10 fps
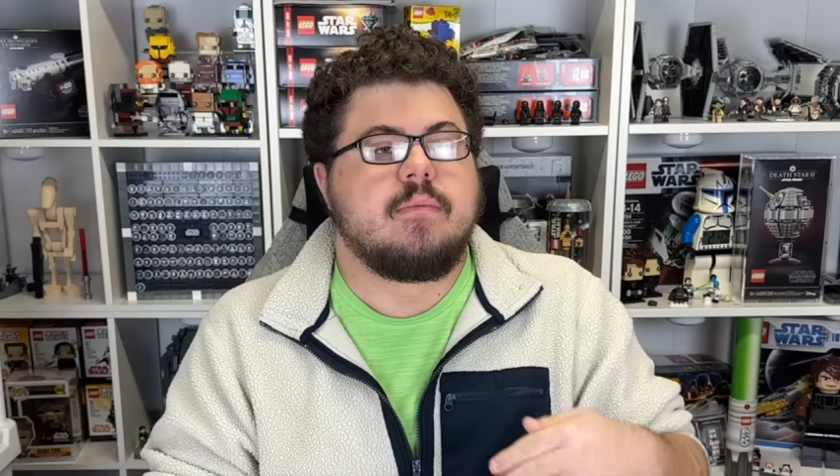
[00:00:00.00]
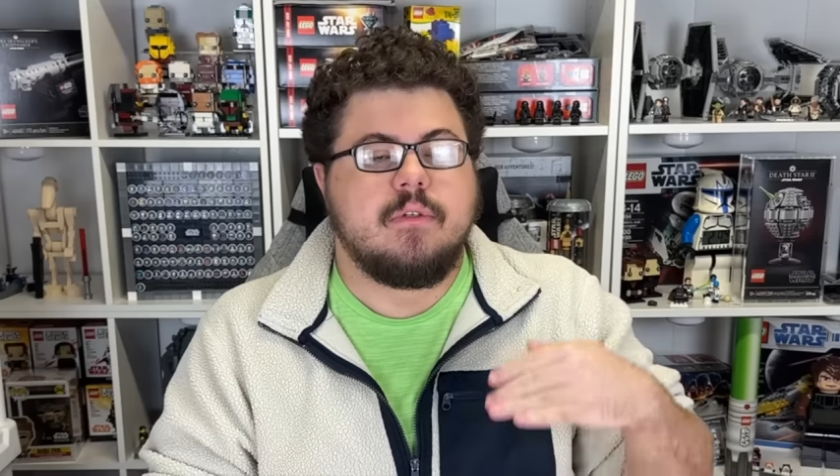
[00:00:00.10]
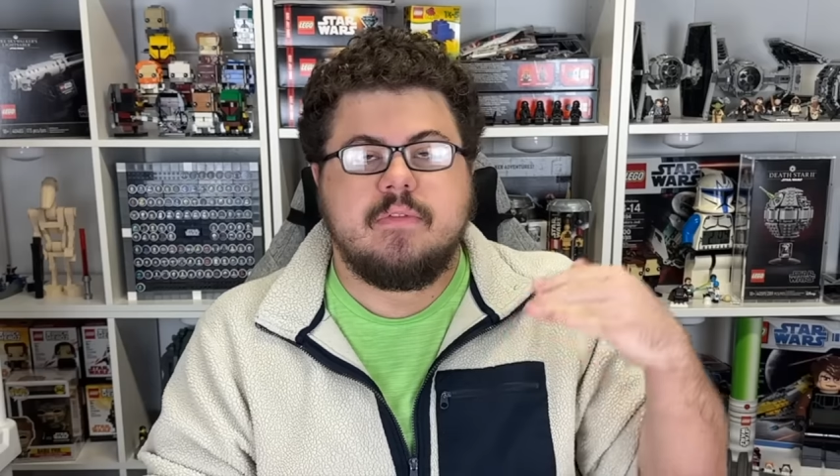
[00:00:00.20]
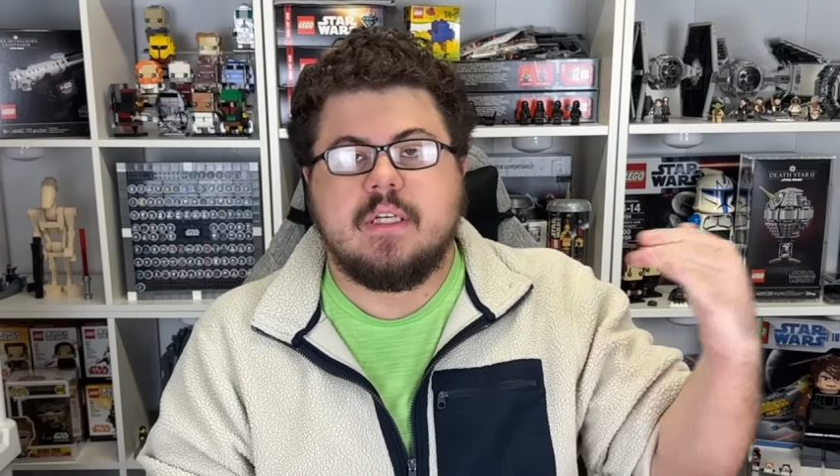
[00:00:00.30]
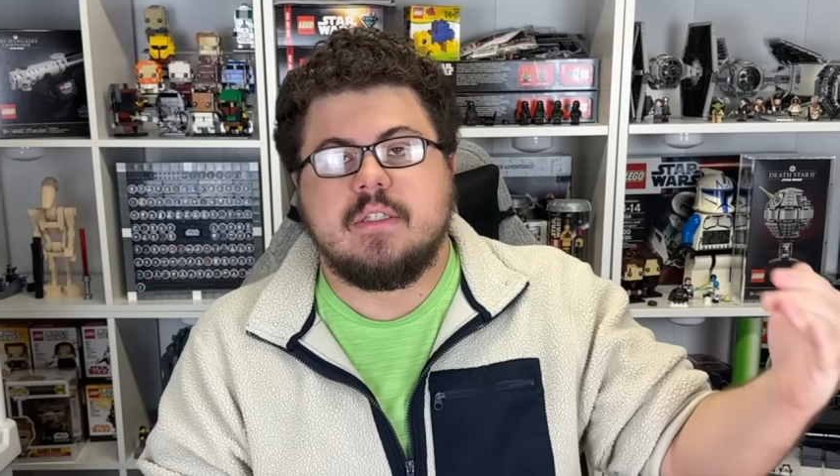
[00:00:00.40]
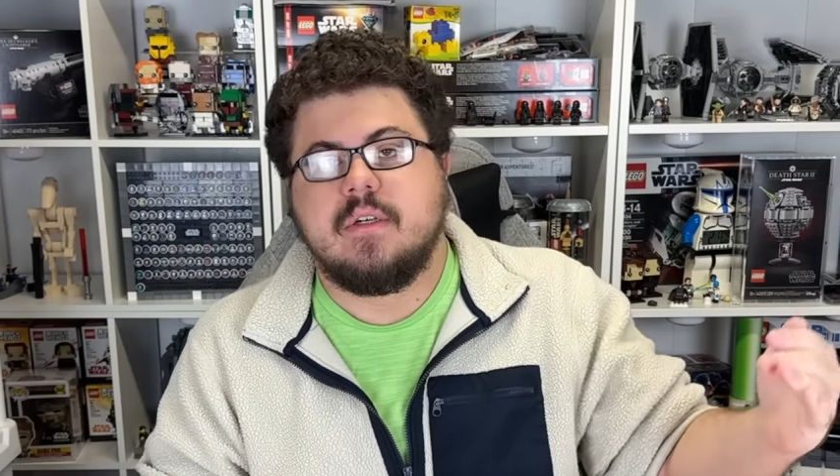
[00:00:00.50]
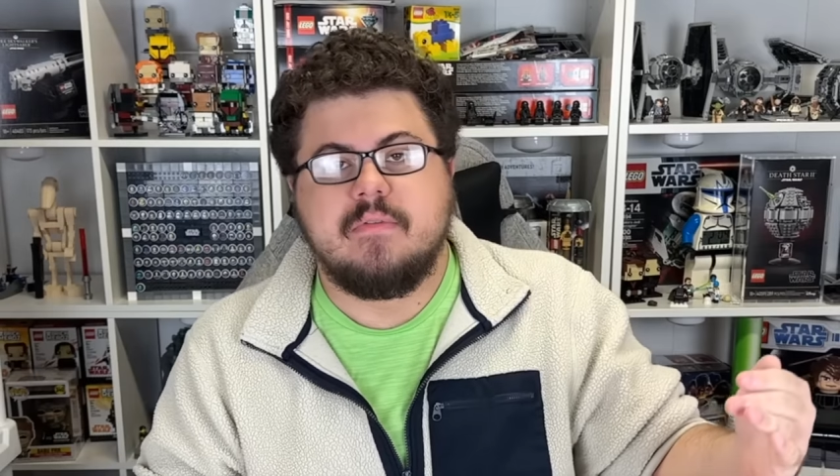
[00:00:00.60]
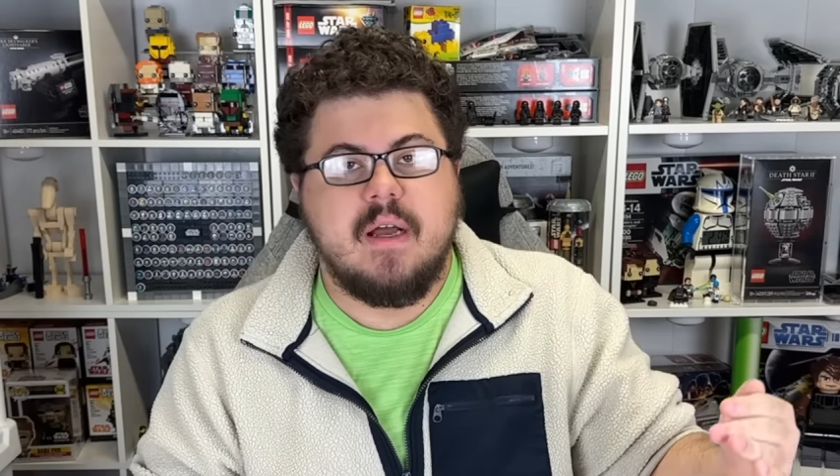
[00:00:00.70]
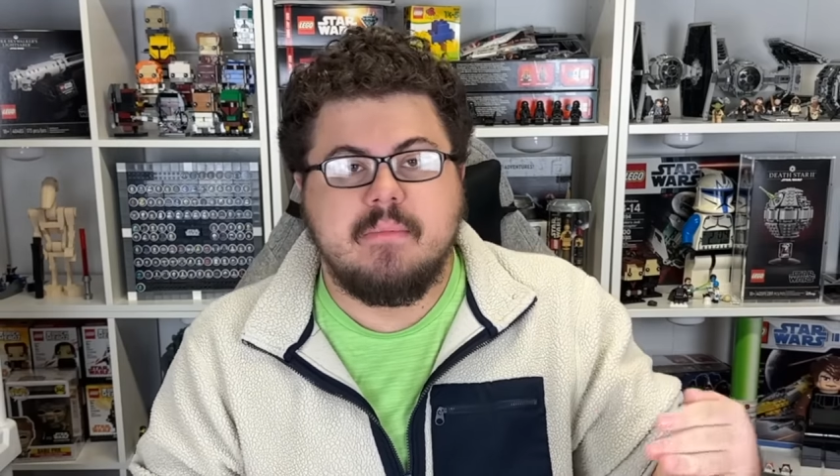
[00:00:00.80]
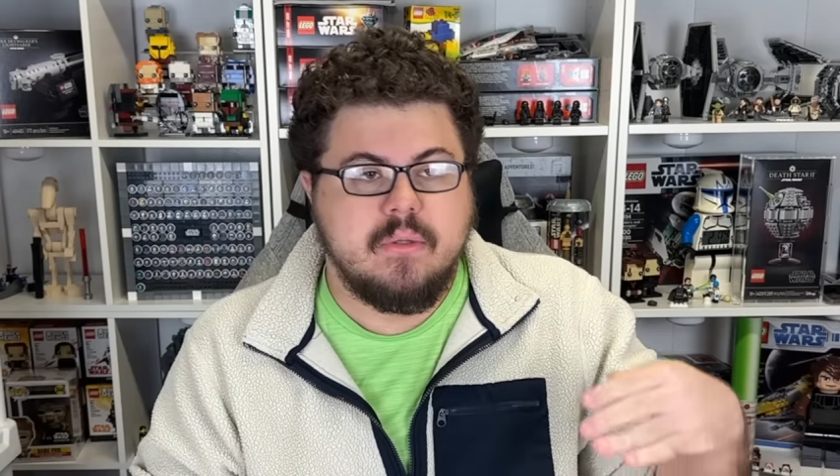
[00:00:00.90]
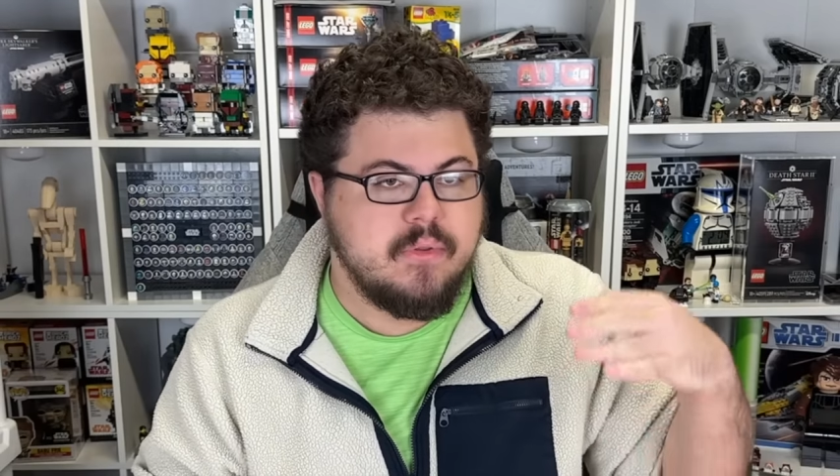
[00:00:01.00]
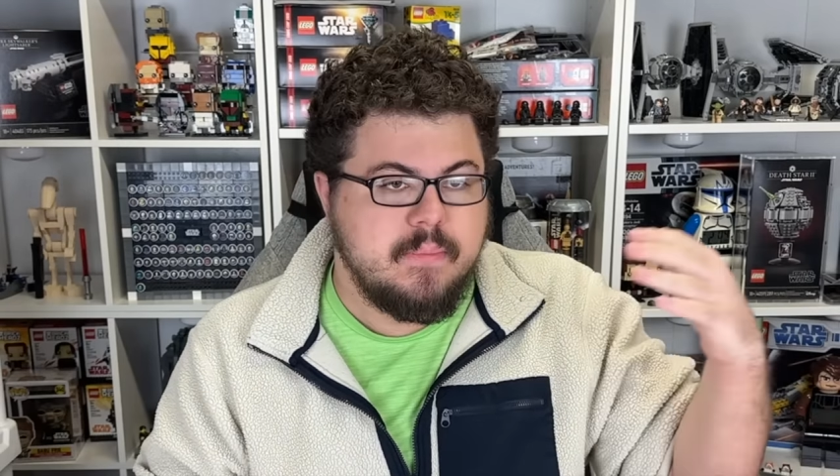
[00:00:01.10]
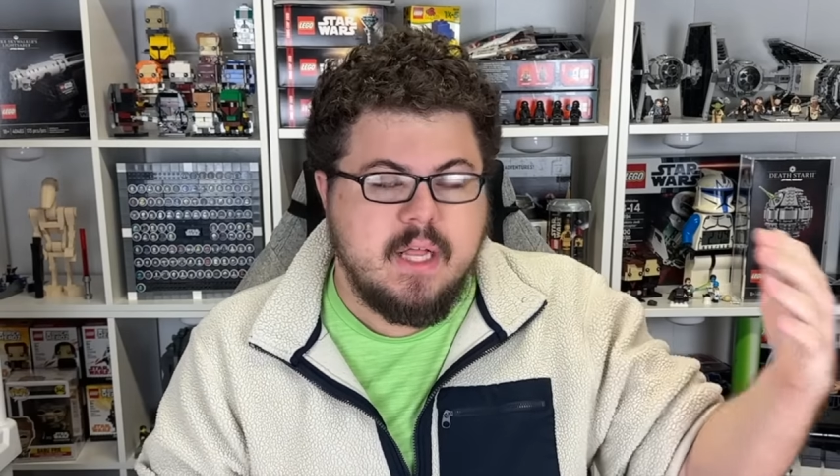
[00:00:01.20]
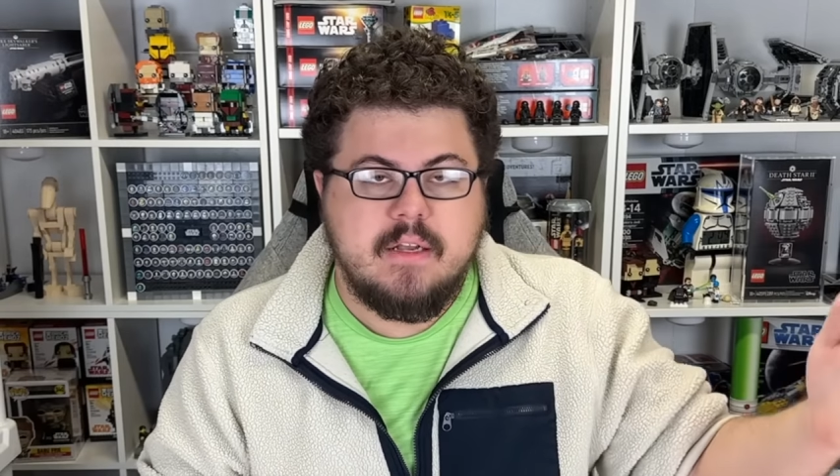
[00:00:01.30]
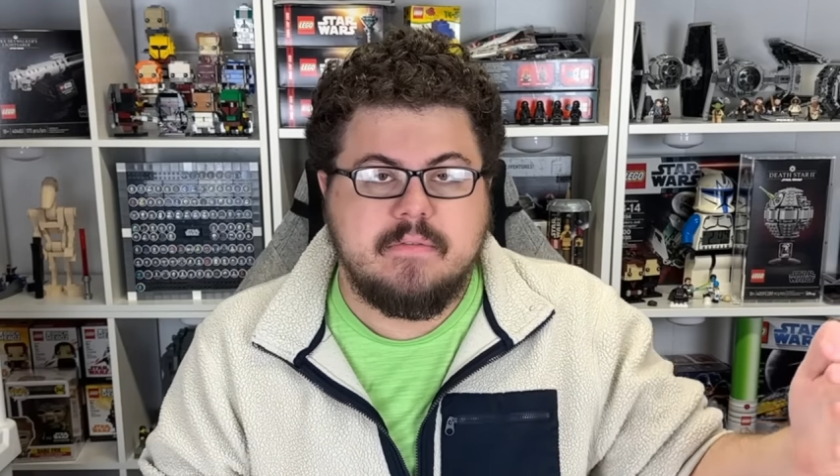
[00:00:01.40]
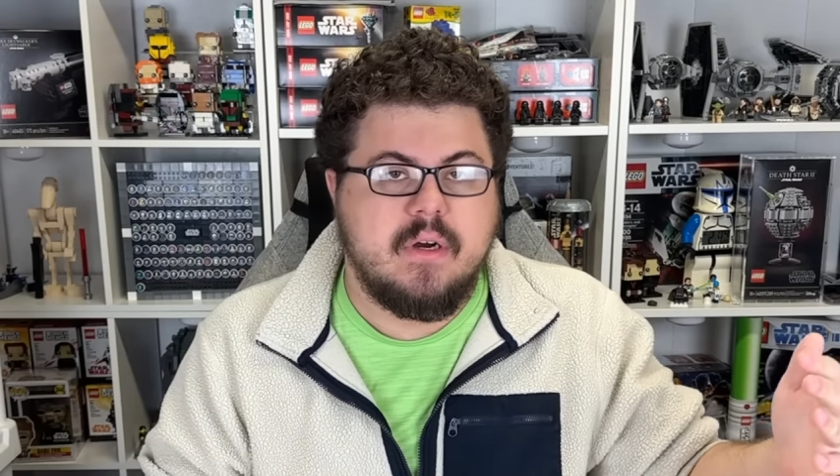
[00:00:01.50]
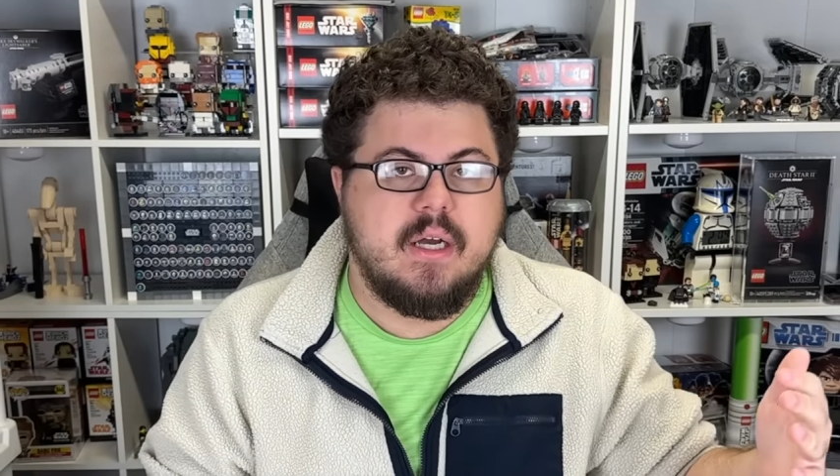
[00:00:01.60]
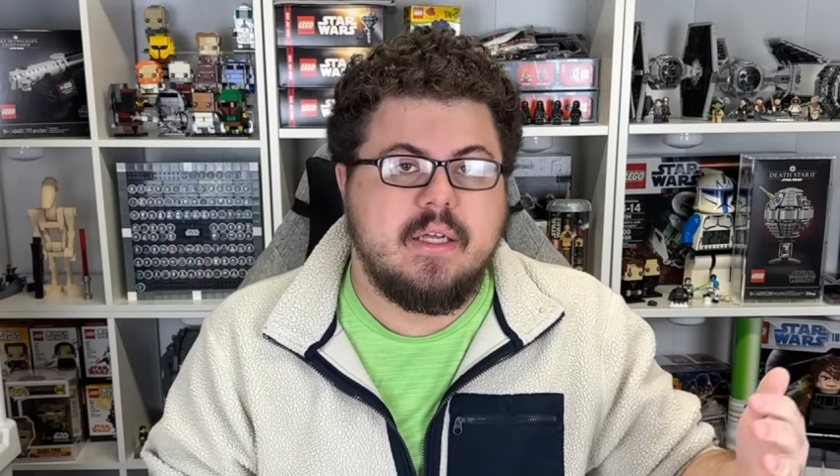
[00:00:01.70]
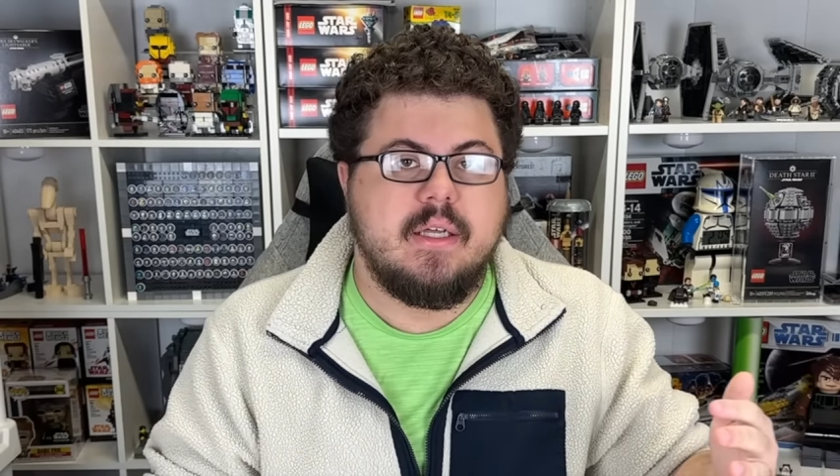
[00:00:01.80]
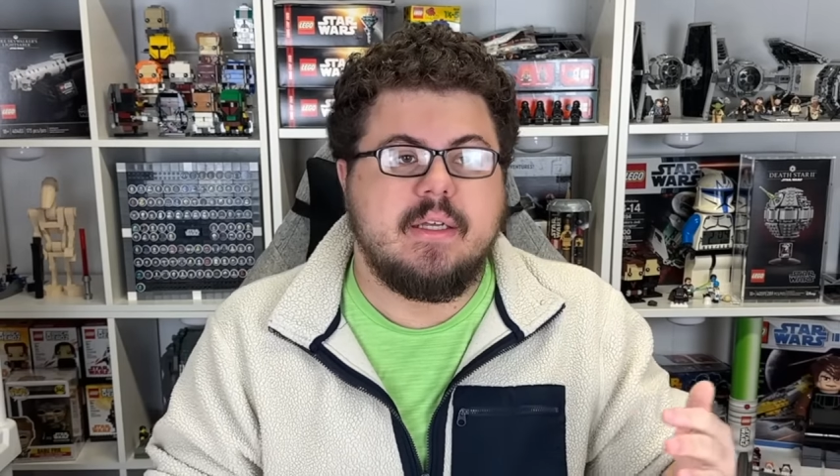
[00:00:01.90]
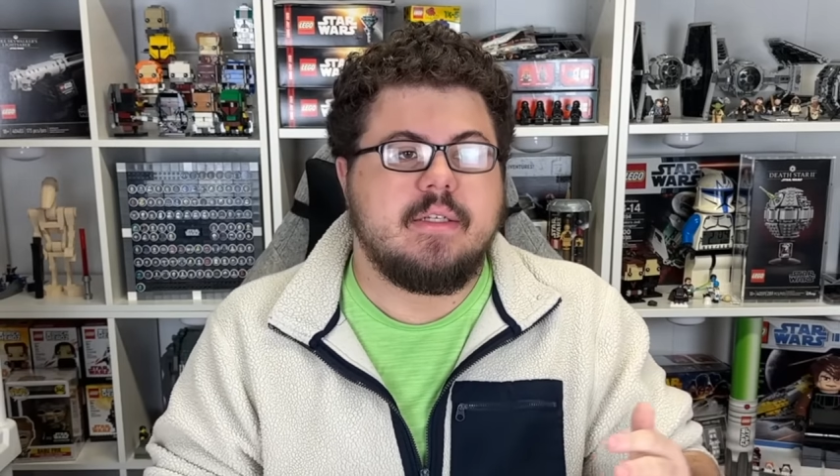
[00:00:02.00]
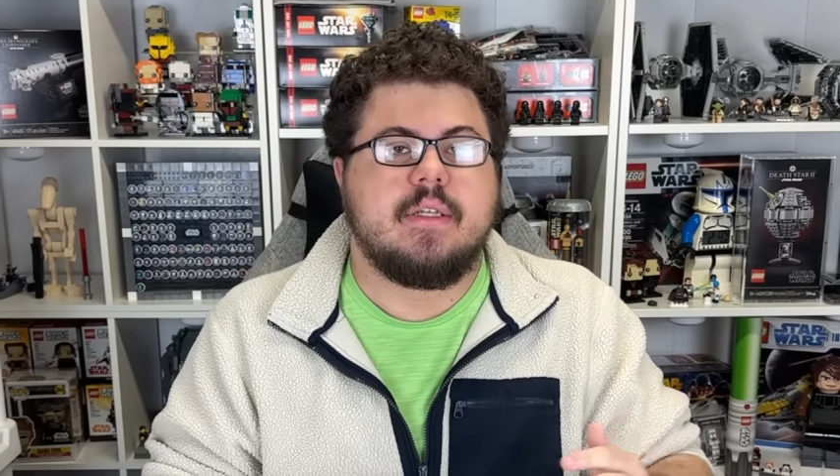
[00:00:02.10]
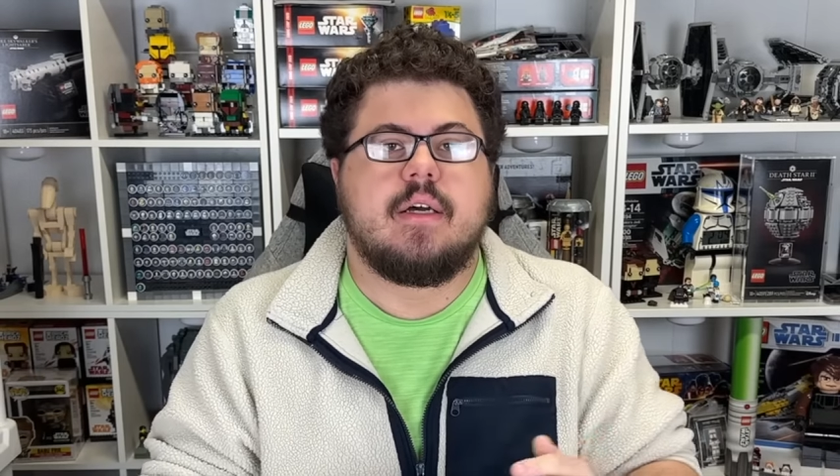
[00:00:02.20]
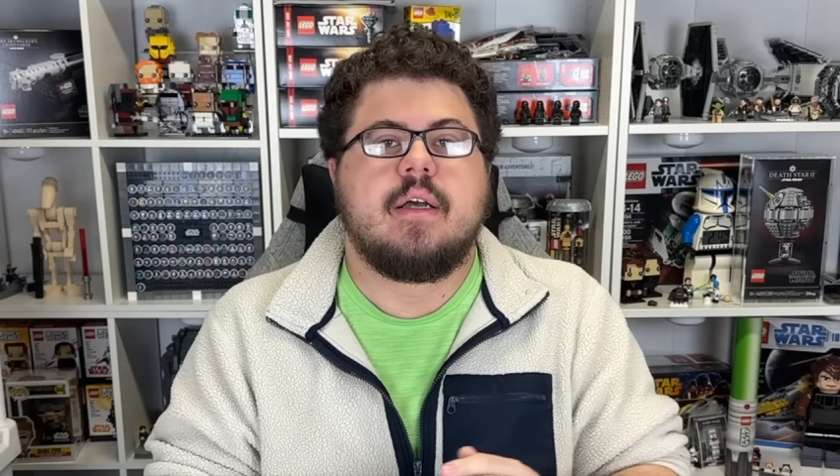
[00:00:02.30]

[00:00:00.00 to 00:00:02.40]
moving into November with Black Friday and,